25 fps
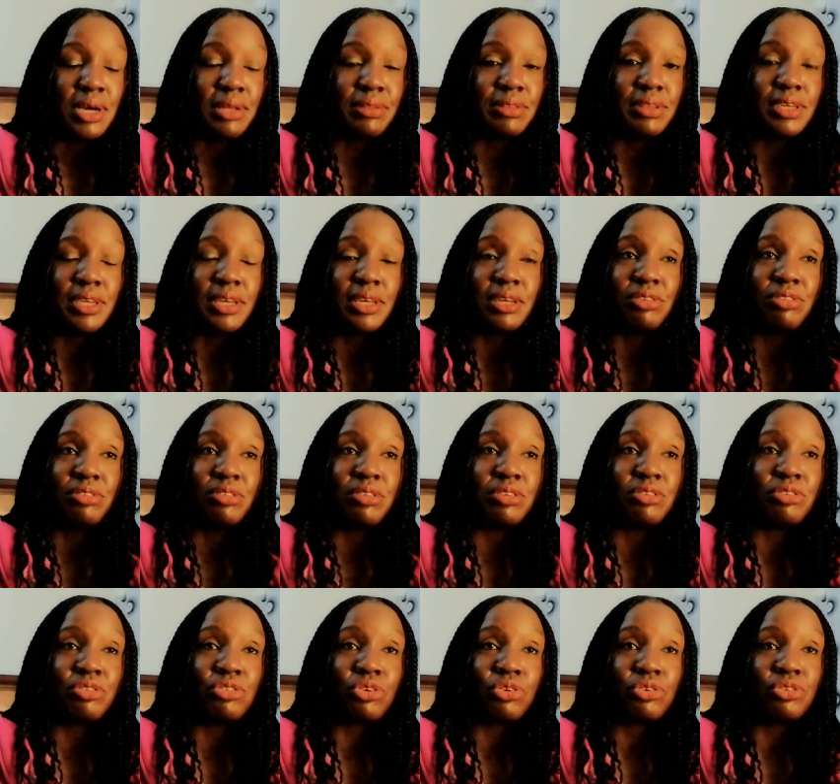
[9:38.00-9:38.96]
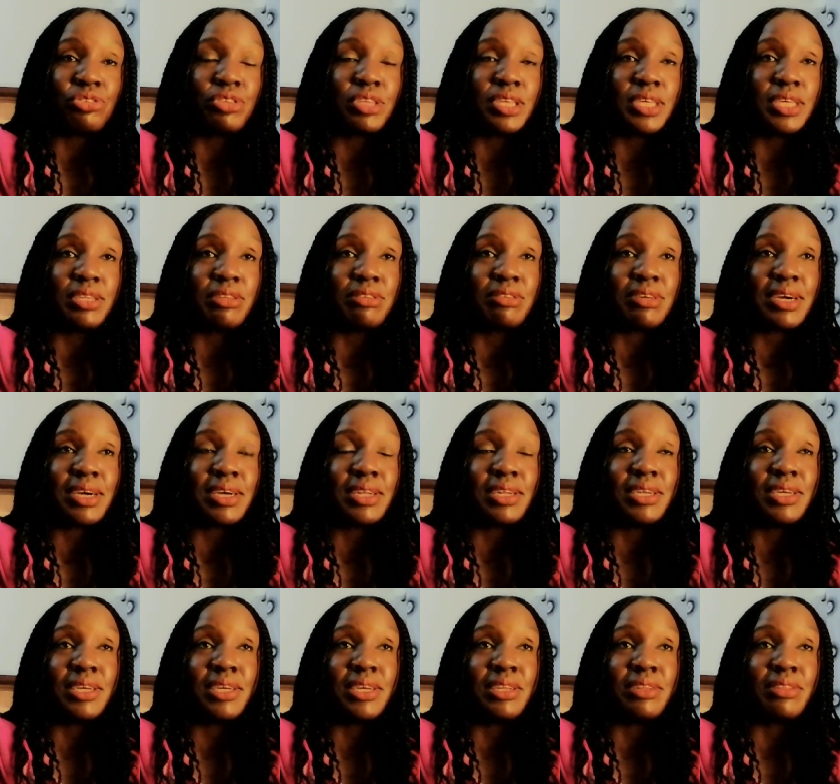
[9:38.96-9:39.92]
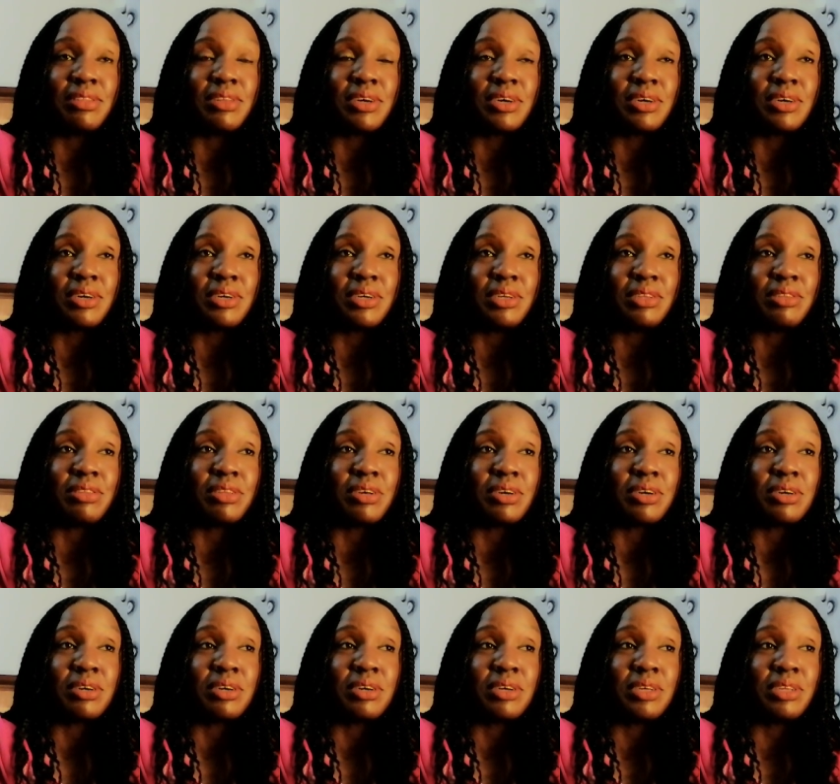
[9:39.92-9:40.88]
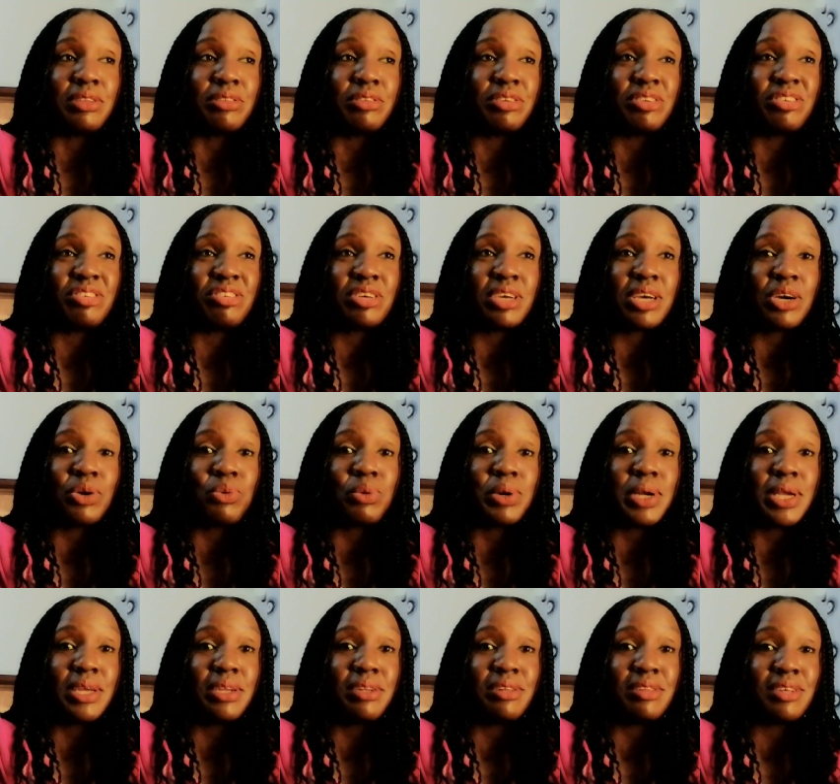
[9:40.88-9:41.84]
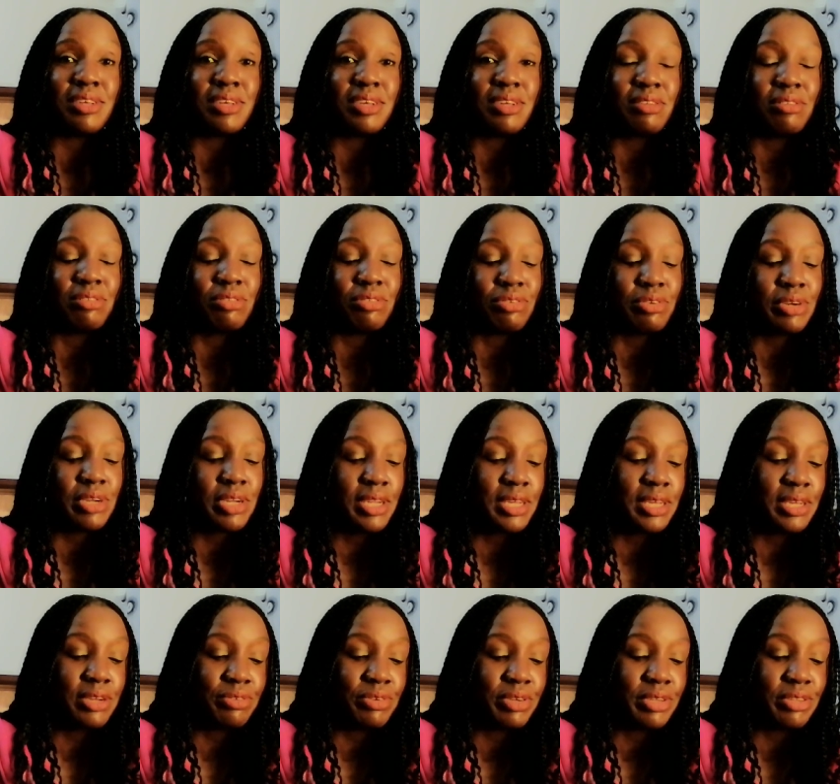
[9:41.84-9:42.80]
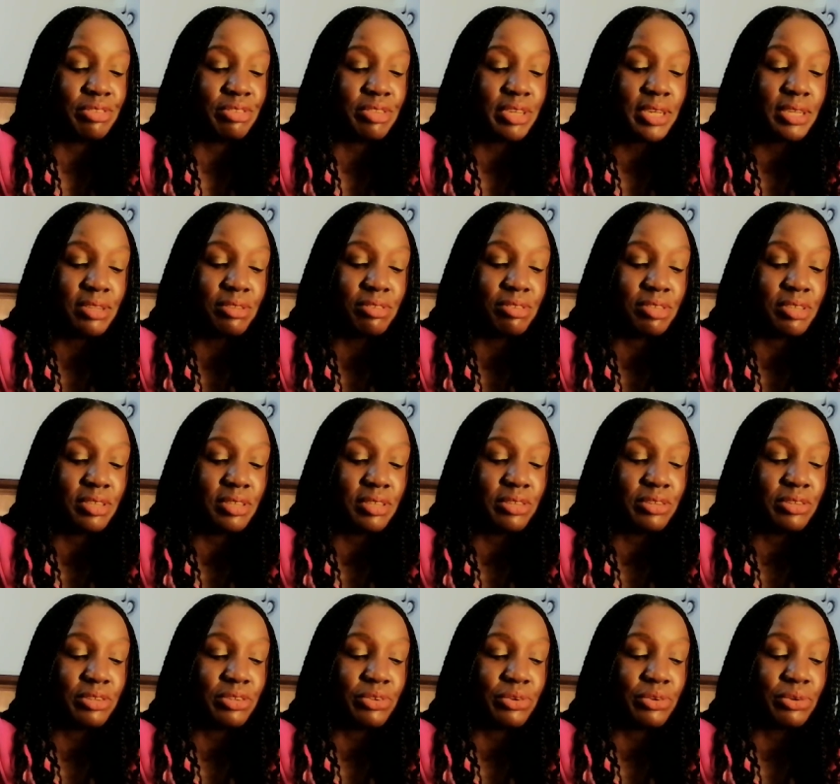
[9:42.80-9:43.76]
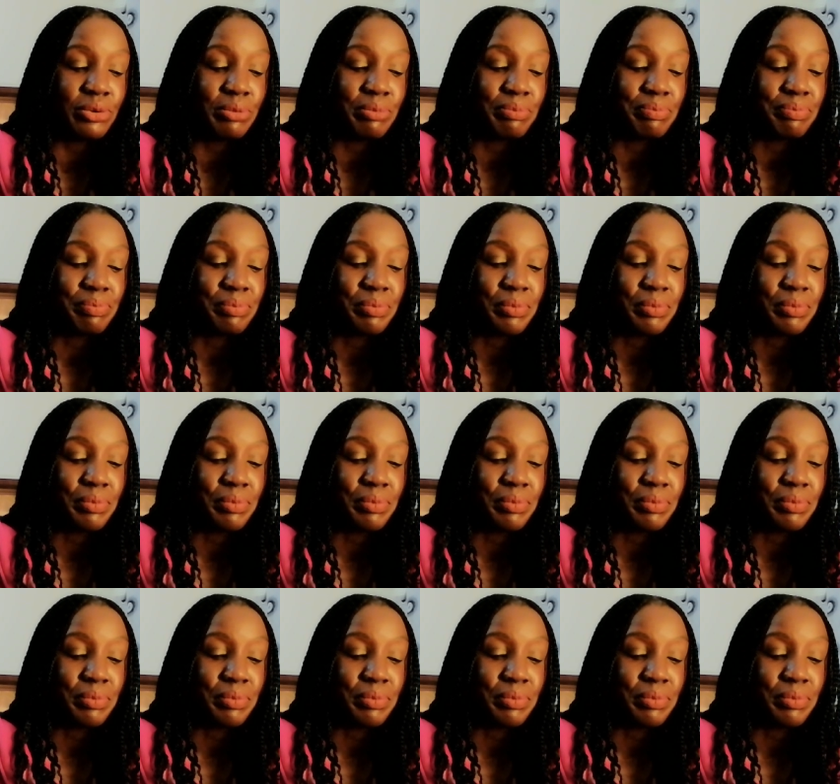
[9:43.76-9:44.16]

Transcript: And the guest is tossing and turning in the chair waiting. It's really irritating.